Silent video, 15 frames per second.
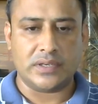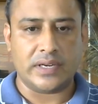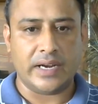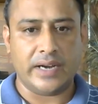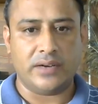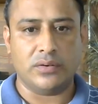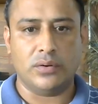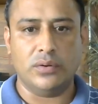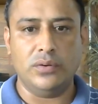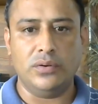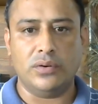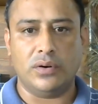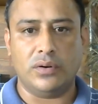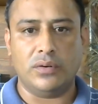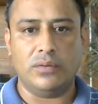get
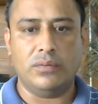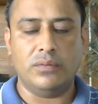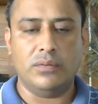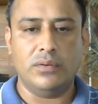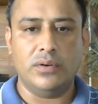hold of